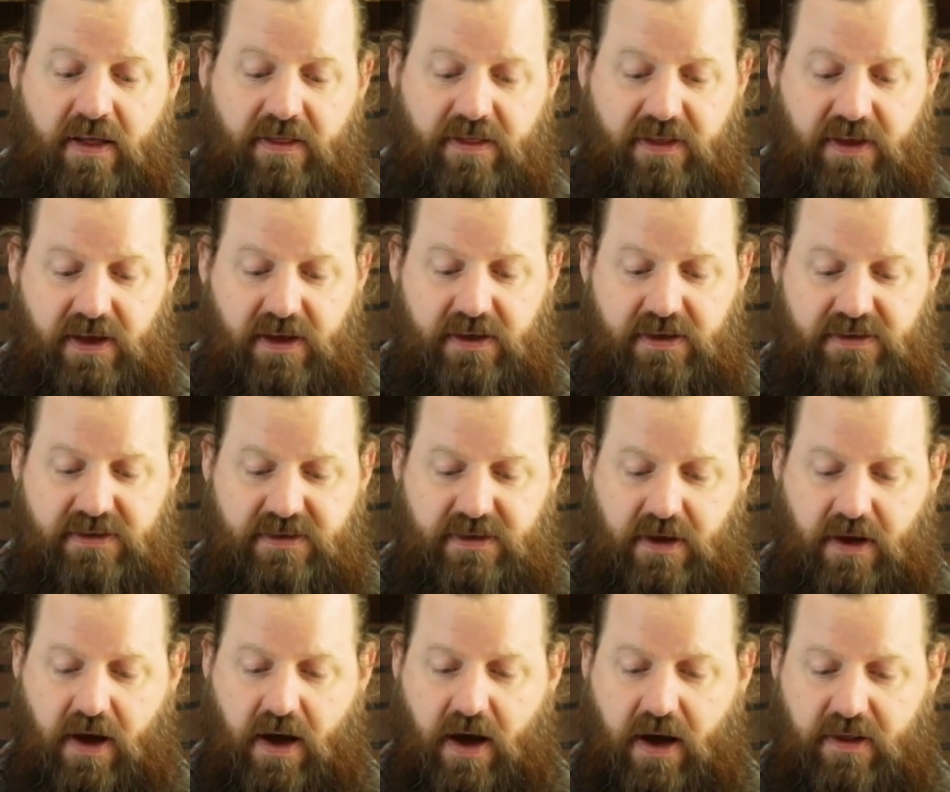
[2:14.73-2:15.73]

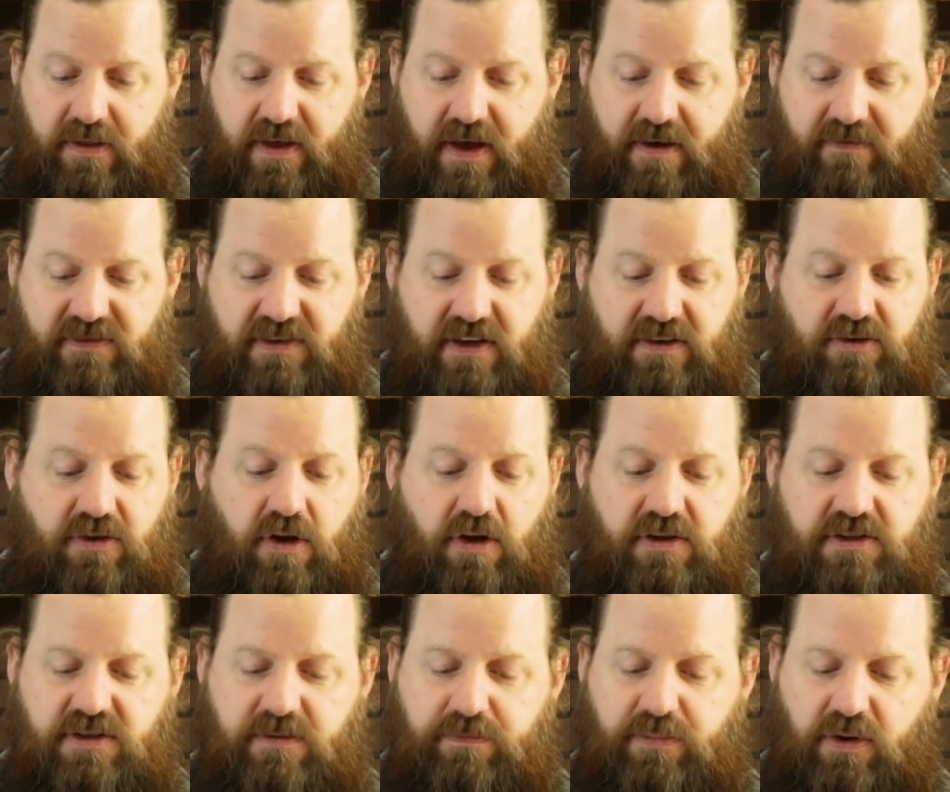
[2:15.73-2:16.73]
These, they have
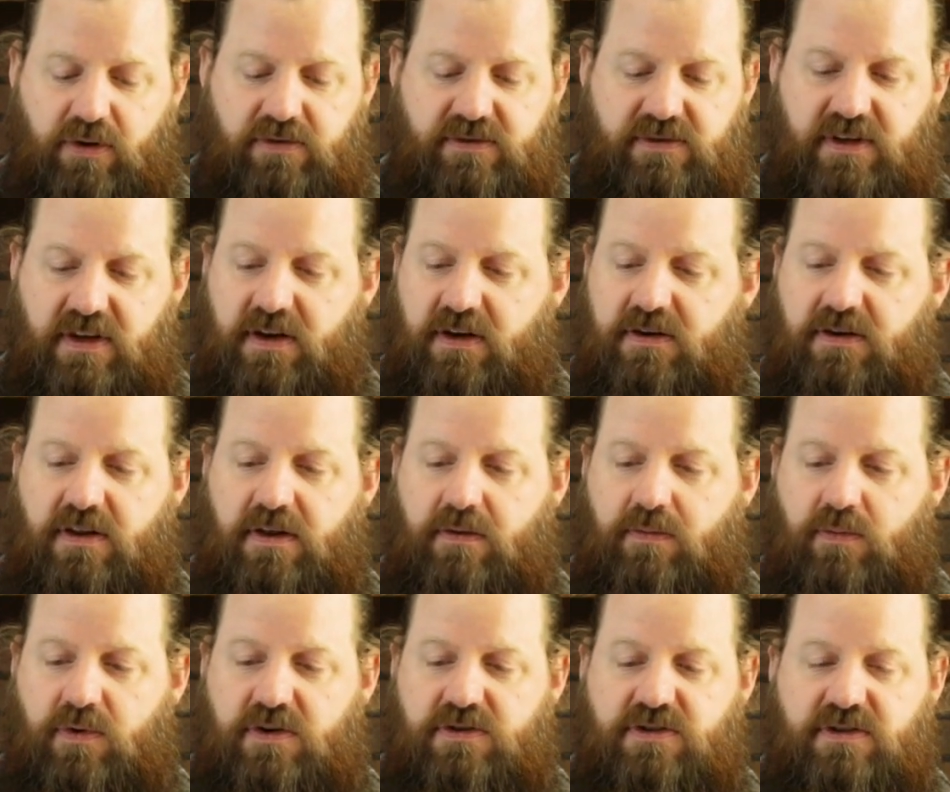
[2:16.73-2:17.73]
technology built into
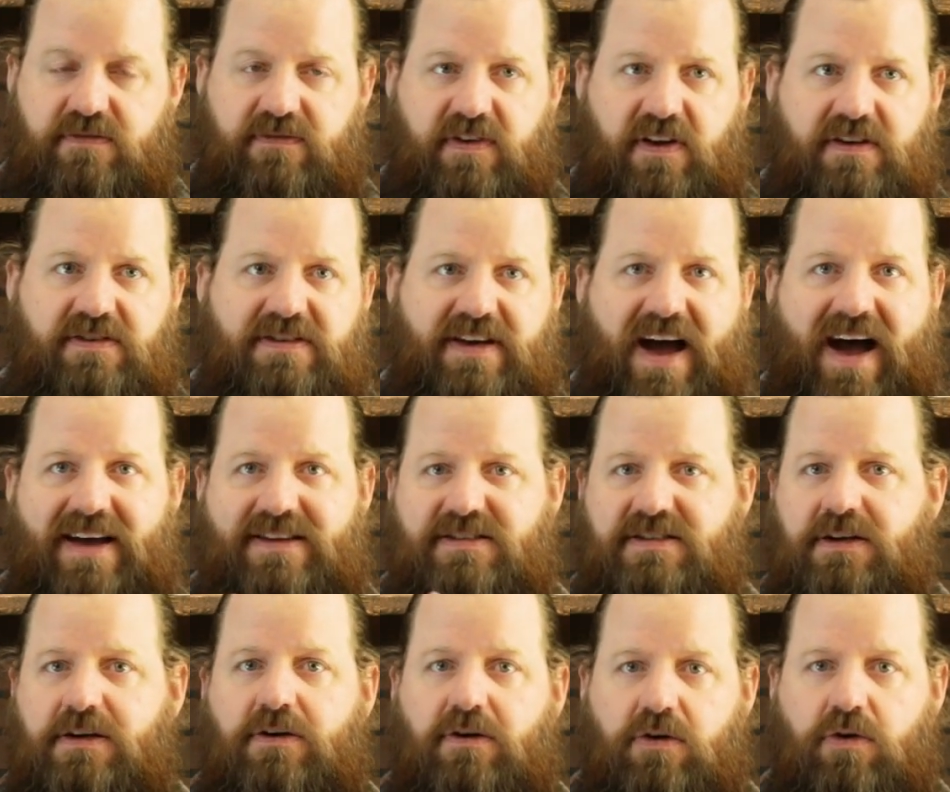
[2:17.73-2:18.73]
them, which is
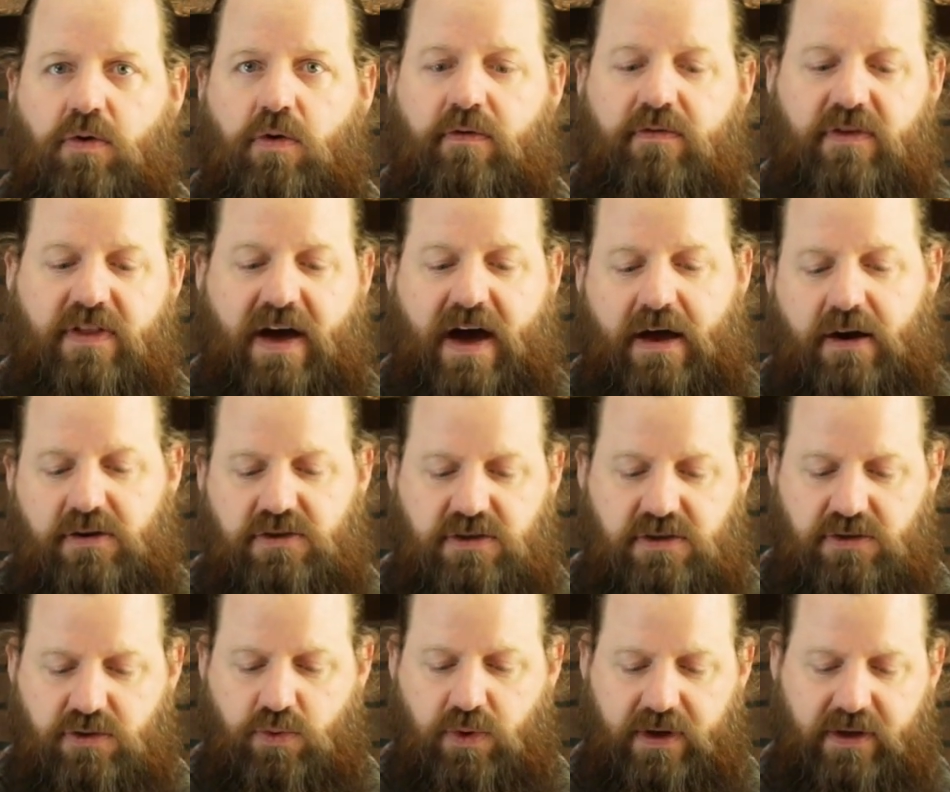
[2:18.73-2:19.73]
fantastic. I'll go over that
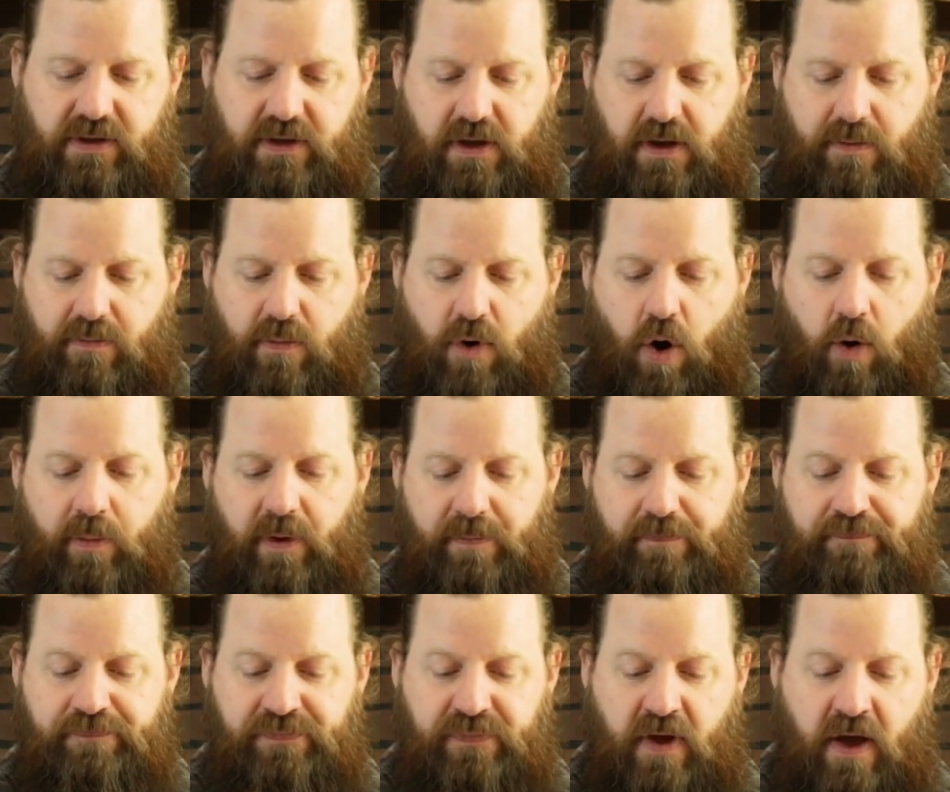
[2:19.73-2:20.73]
just quickly in a moment.